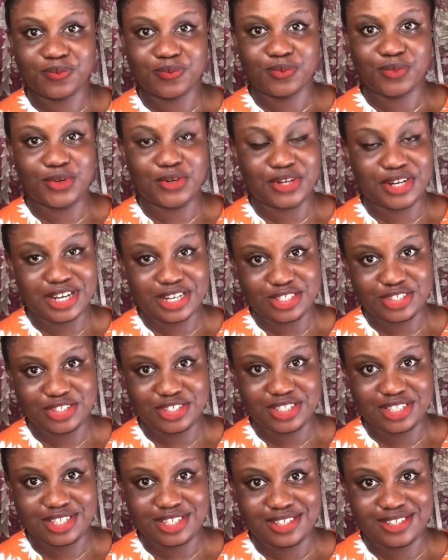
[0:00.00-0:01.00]
your hair
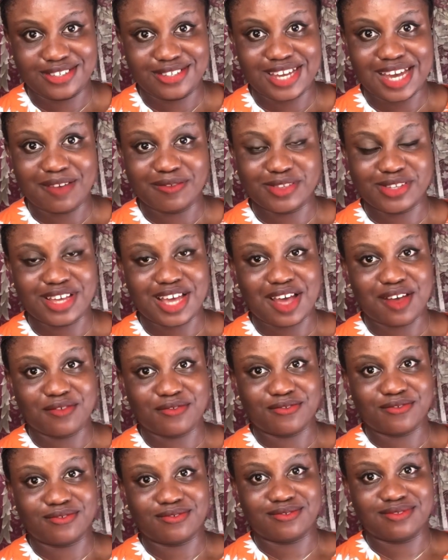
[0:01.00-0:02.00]
journey, you have to have
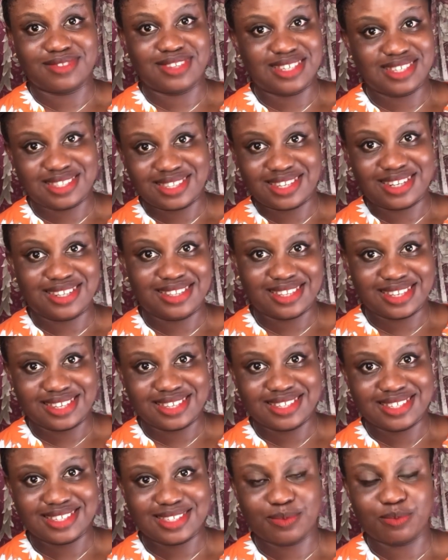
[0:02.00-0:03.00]
these three
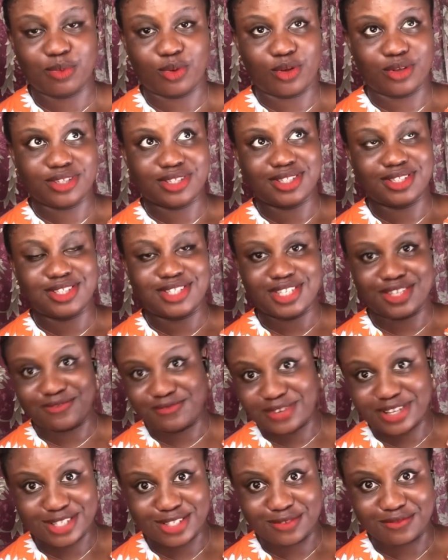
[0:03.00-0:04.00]
things plus the
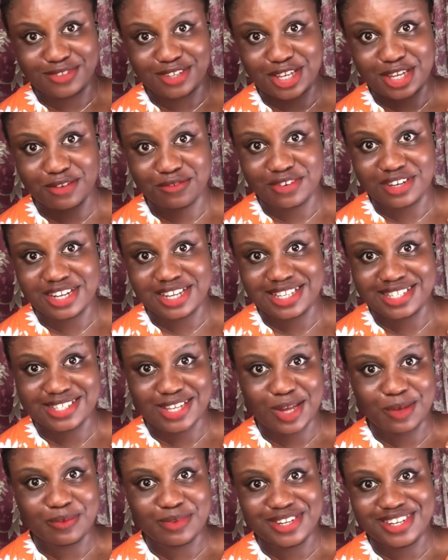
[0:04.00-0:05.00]
rest of the ingredients
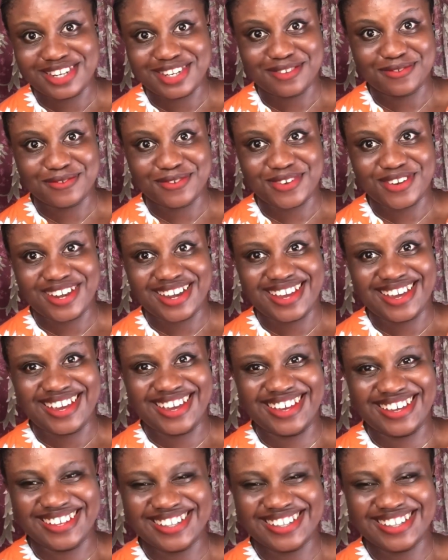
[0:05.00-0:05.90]
I've been needing for your hair.